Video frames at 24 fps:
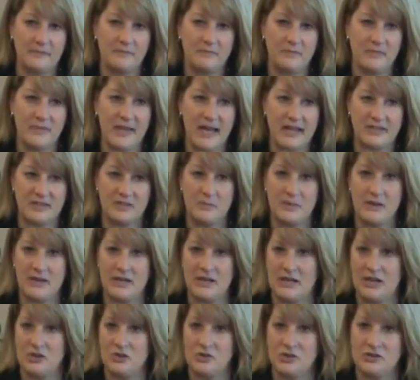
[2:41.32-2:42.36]
that's been
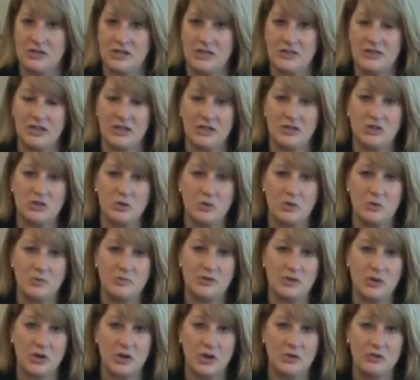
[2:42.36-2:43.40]
an interesting thing to
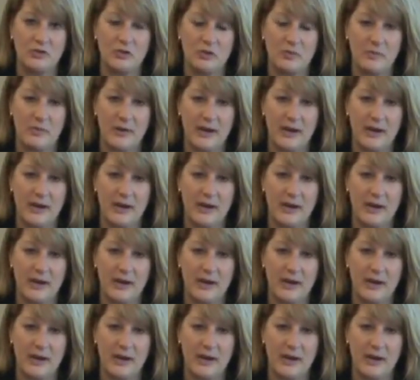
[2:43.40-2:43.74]
observe,